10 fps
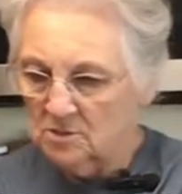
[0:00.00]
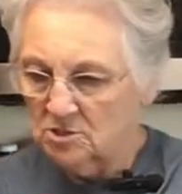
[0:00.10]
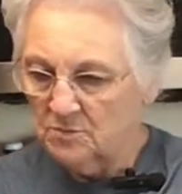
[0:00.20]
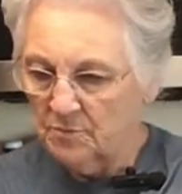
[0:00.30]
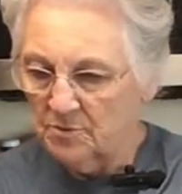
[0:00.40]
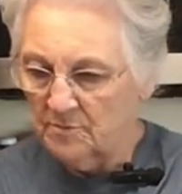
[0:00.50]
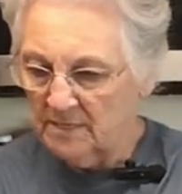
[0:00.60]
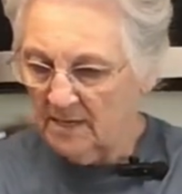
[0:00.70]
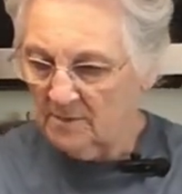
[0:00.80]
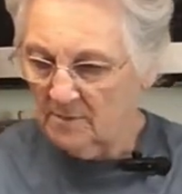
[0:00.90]
Just put them
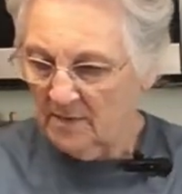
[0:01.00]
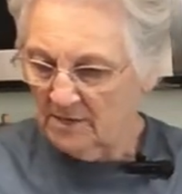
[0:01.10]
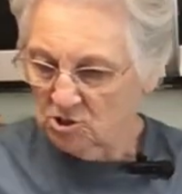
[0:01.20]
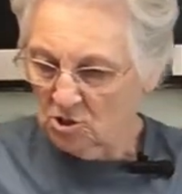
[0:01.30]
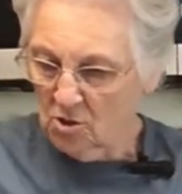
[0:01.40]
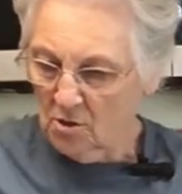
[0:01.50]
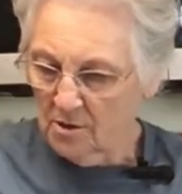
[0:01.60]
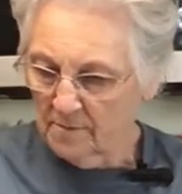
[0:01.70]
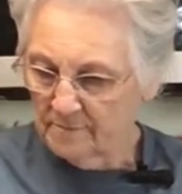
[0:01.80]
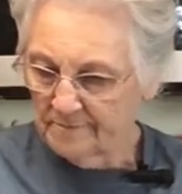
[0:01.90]
down in my jar.